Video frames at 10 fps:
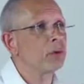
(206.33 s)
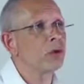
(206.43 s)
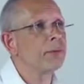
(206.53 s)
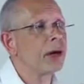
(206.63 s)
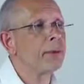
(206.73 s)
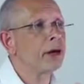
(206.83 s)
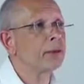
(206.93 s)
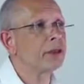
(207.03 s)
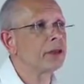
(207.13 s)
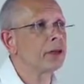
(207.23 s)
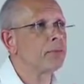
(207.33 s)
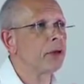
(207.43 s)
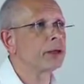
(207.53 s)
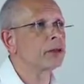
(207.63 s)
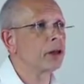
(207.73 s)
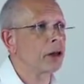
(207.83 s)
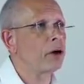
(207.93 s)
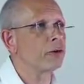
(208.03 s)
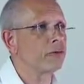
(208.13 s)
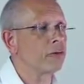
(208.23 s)
We may be able to see a blood
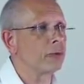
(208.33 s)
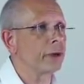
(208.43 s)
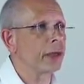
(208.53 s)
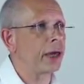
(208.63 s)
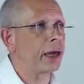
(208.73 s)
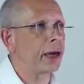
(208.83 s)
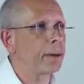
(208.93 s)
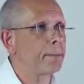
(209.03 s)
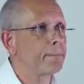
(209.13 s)
clot forming there.